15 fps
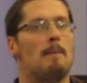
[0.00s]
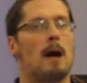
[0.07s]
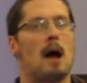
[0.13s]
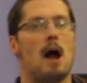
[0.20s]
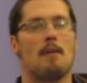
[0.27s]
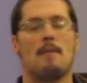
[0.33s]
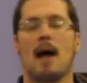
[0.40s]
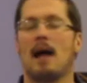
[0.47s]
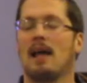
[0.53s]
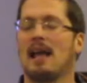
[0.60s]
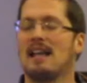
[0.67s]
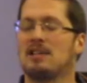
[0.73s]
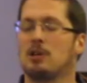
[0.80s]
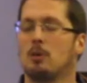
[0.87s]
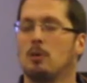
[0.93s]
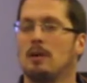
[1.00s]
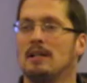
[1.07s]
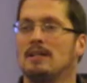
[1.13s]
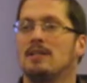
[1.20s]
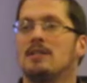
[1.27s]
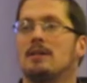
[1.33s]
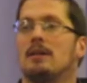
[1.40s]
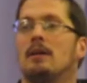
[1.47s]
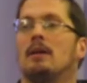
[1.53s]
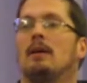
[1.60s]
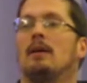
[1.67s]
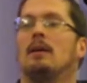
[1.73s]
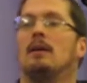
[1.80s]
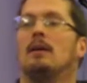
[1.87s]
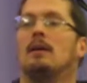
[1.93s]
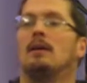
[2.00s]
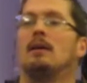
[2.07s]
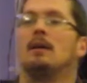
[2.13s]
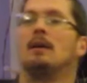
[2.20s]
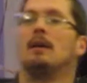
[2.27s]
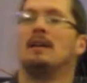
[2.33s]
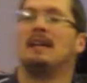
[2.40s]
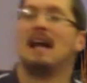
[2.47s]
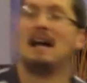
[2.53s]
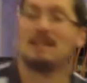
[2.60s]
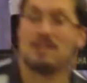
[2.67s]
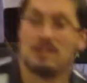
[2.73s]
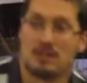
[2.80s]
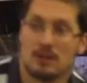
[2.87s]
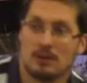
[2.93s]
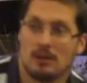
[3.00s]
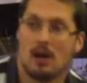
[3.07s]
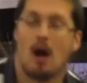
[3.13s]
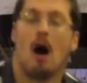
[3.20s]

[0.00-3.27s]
My automatic answer was, yes.